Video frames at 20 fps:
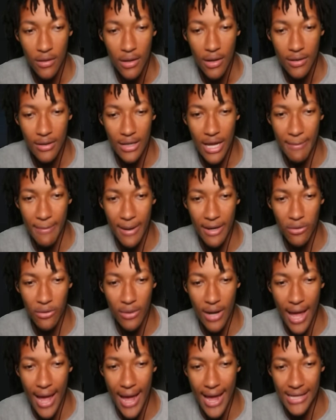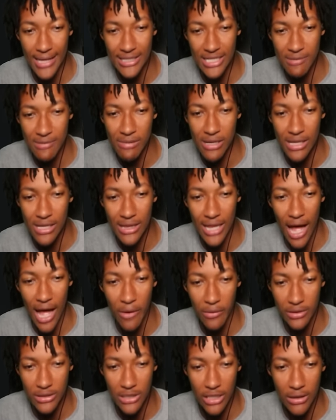Damn, I know that A C be loud
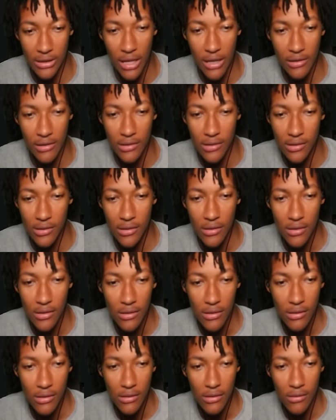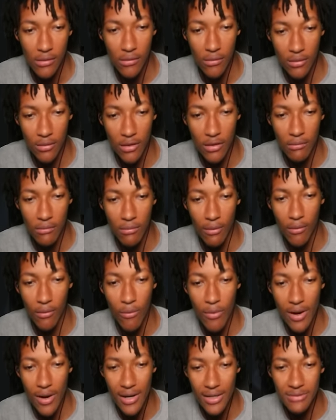as hell at night. Hold on, bro.
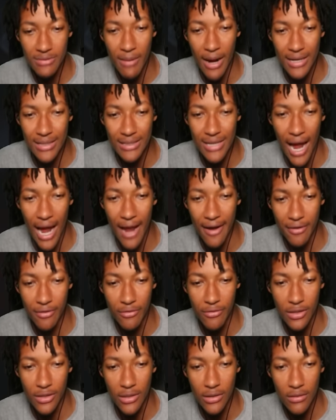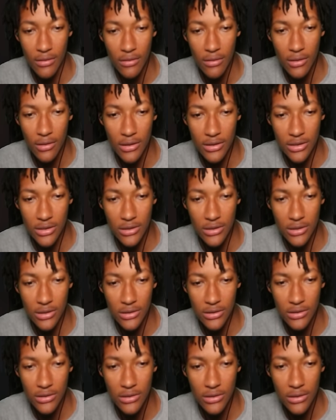Where is my diary? Is it
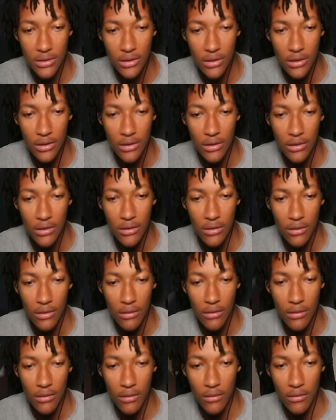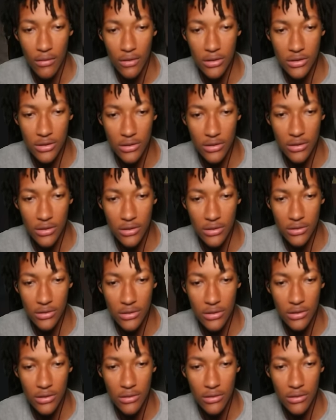this? Is it this?